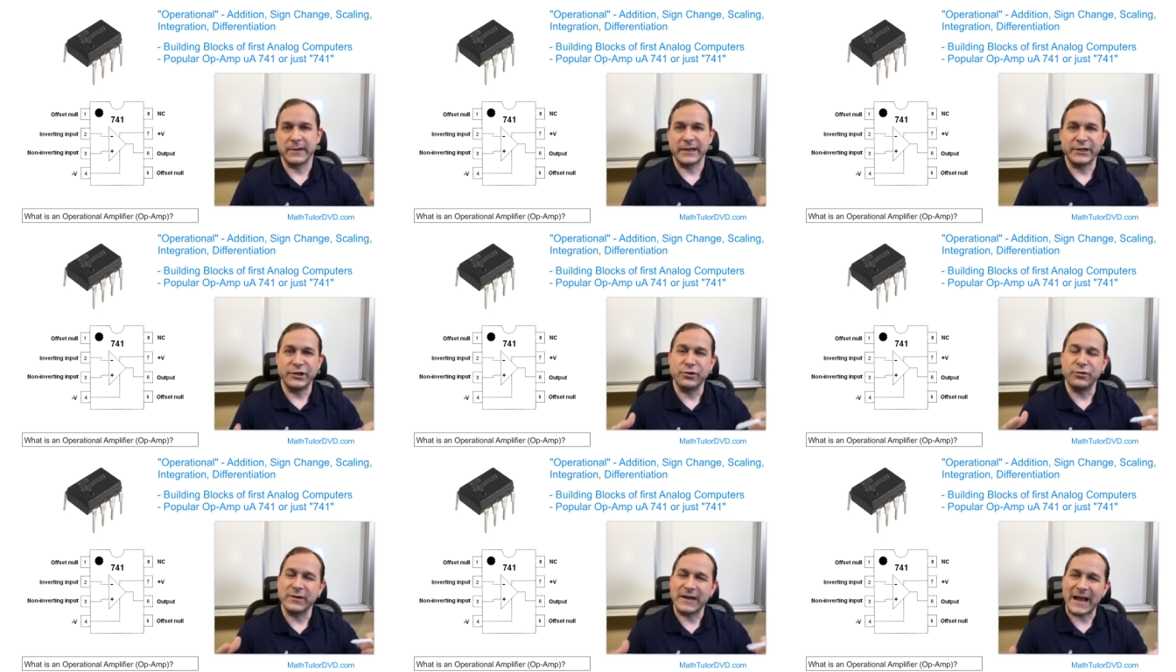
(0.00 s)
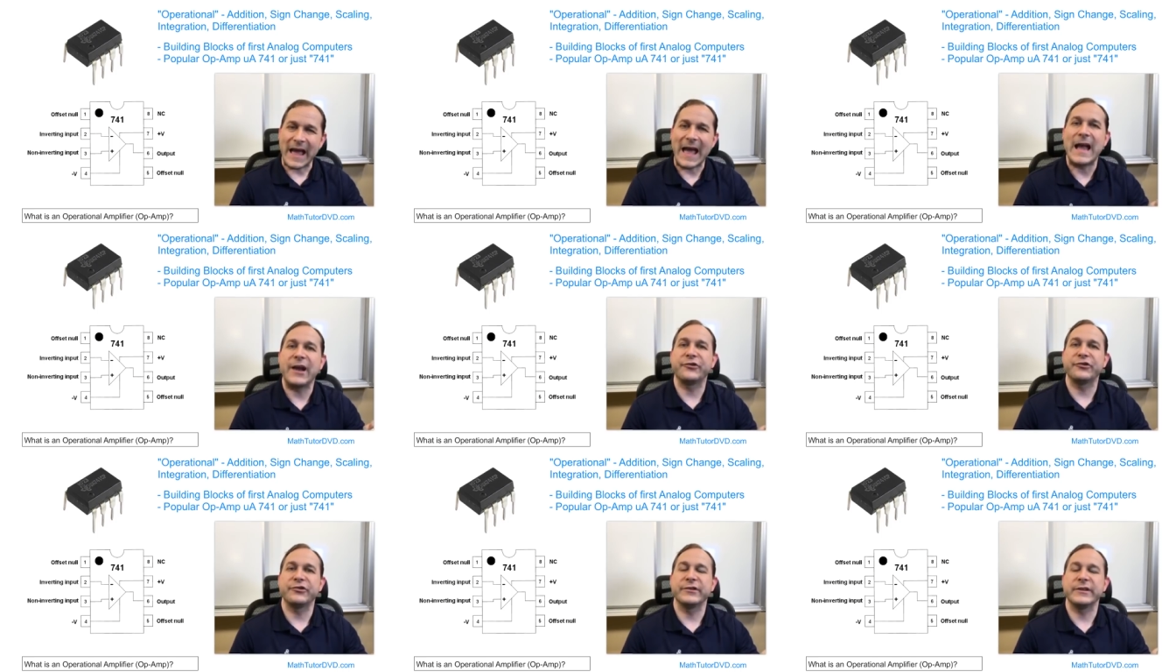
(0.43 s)
like you can
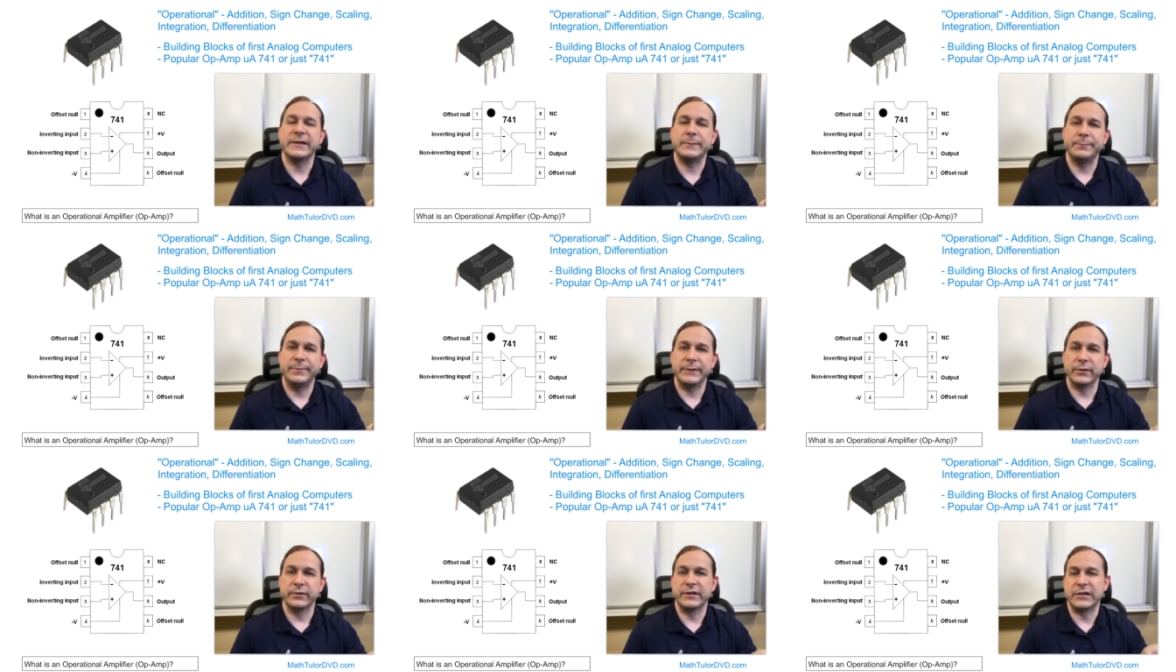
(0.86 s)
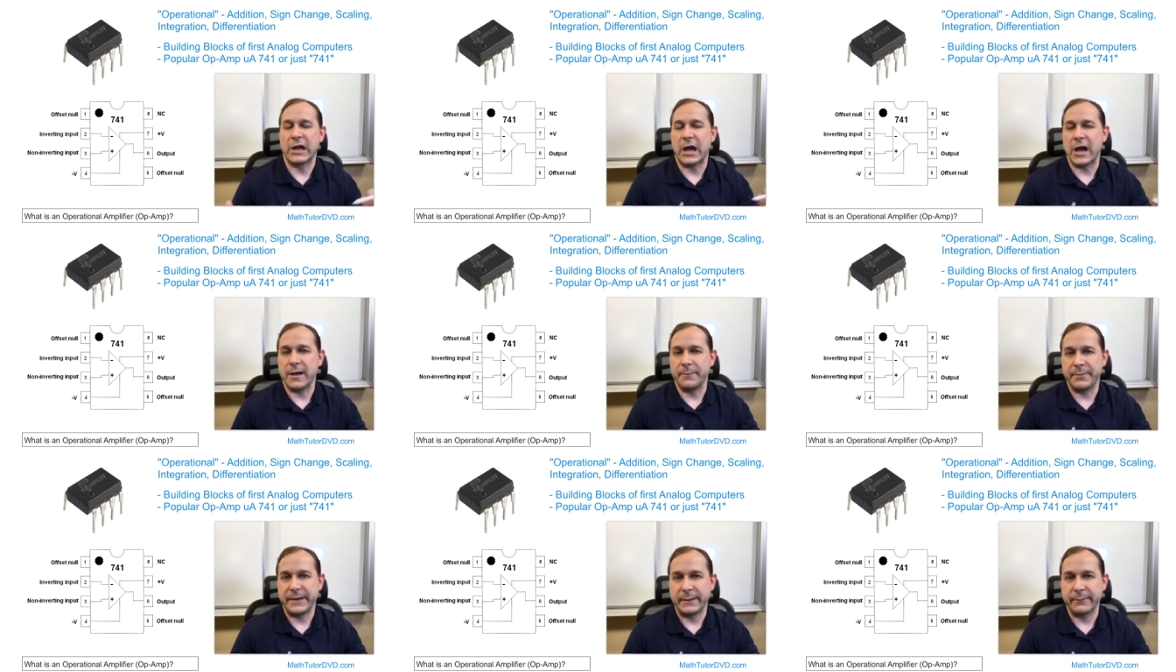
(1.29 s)
actually build an
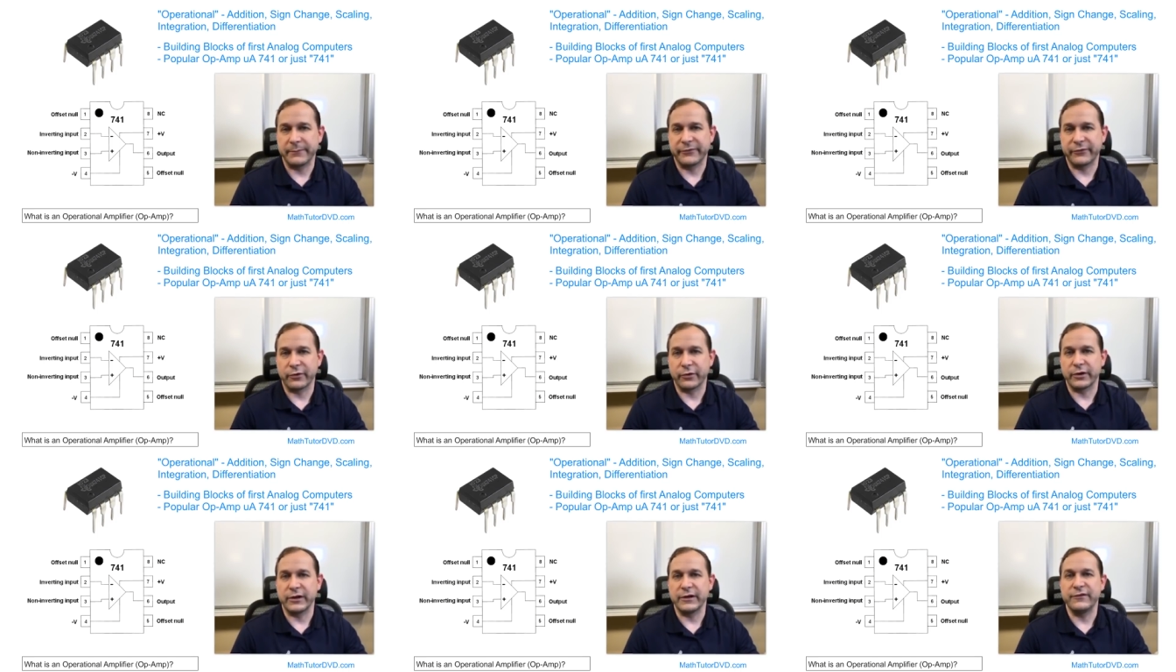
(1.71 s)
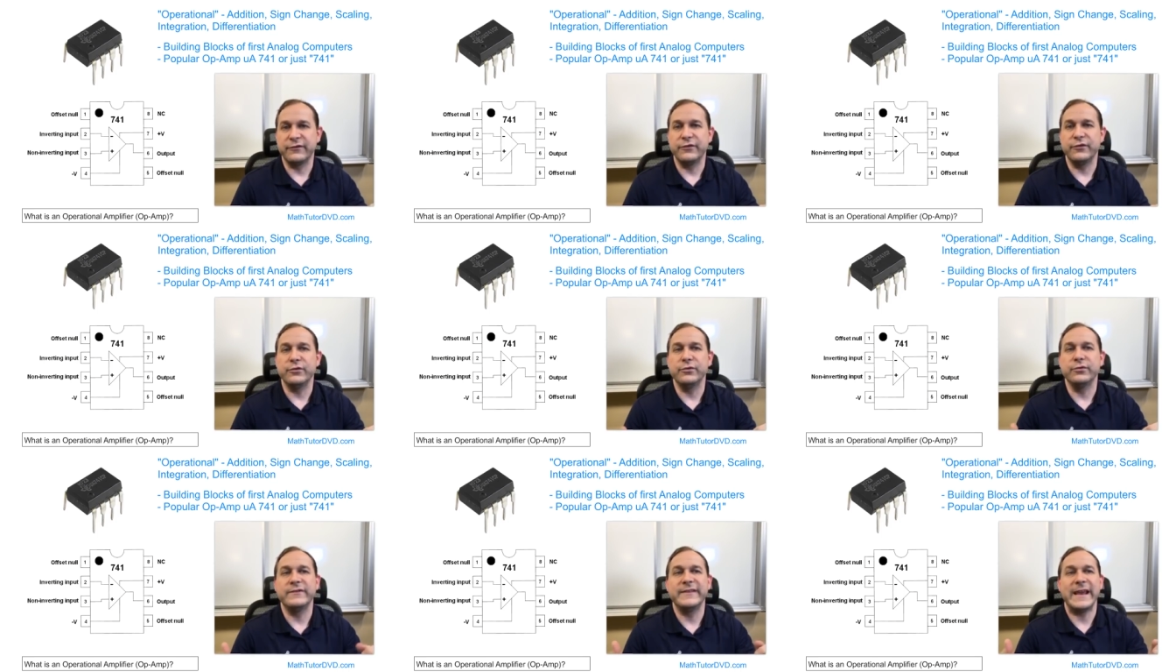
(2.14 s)
op amp circuit
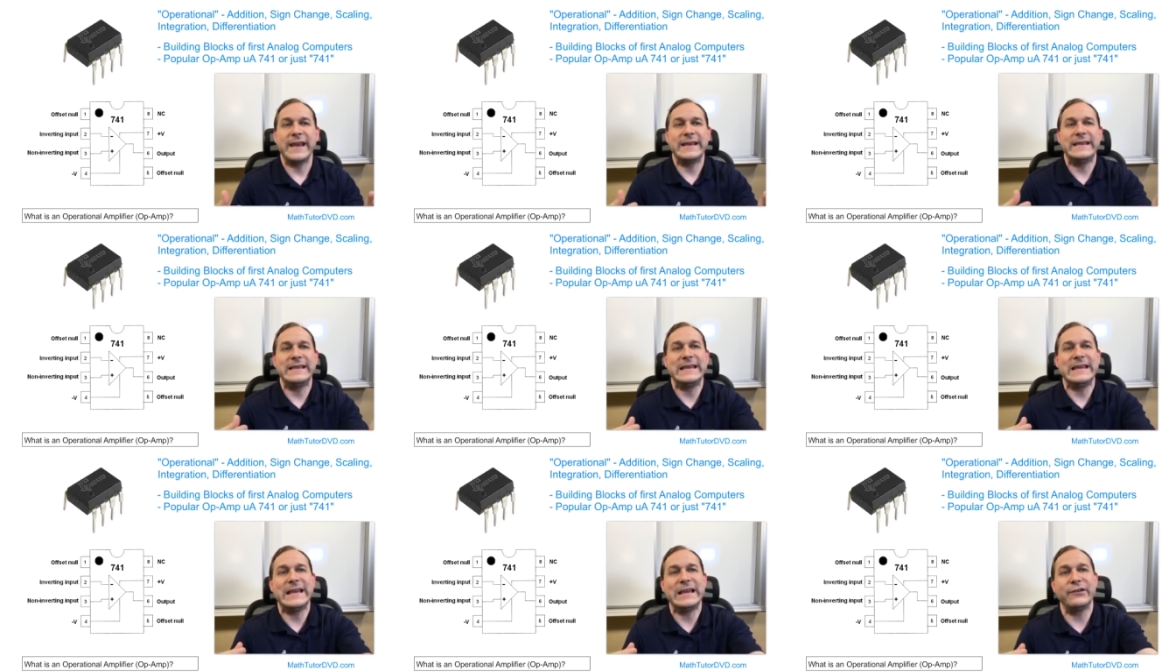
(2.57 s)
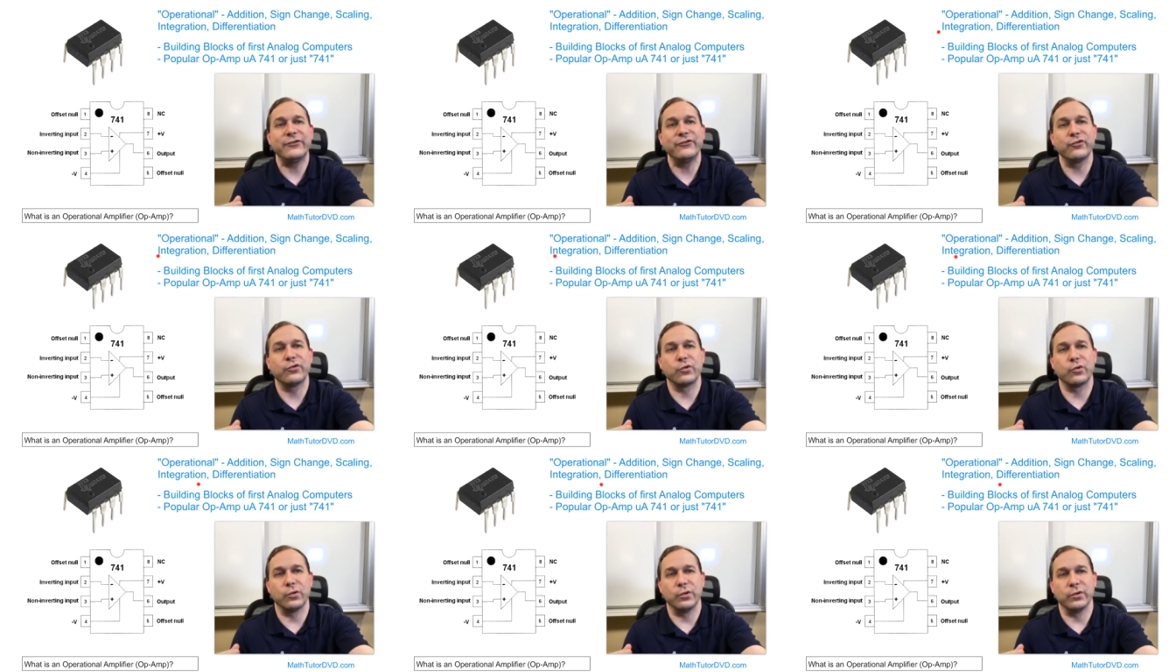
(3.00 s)
to take the
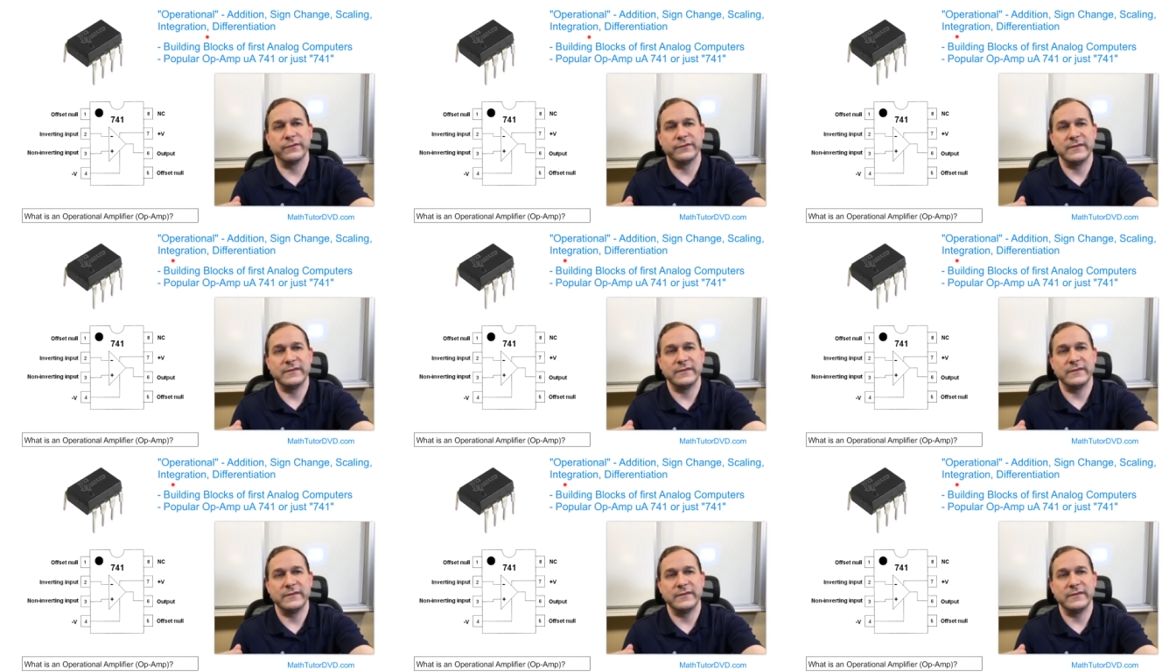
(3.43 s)
integral,